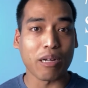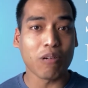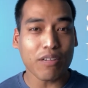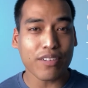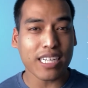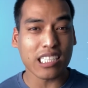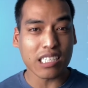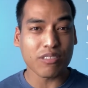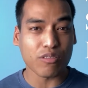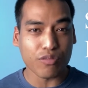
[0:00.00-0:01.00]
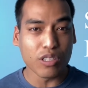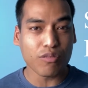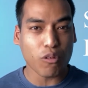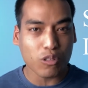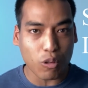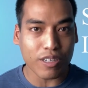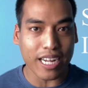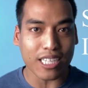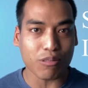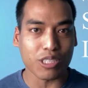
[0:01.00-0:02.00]
My wife and I delivered food for
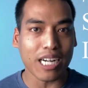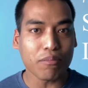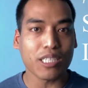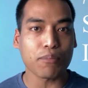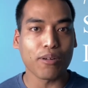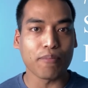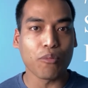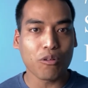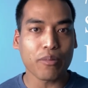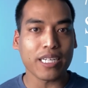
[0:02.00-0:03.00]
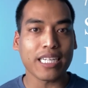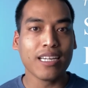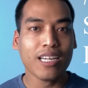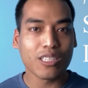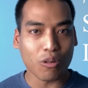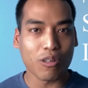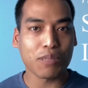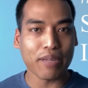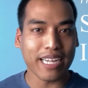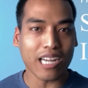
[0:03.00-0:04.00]
DoorDash, which helped us put more money
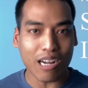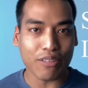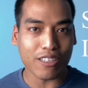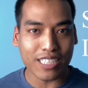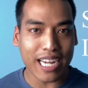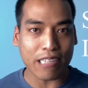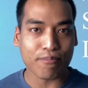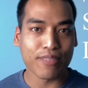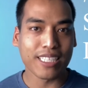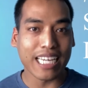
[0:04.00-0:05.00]
towards paying off our debt.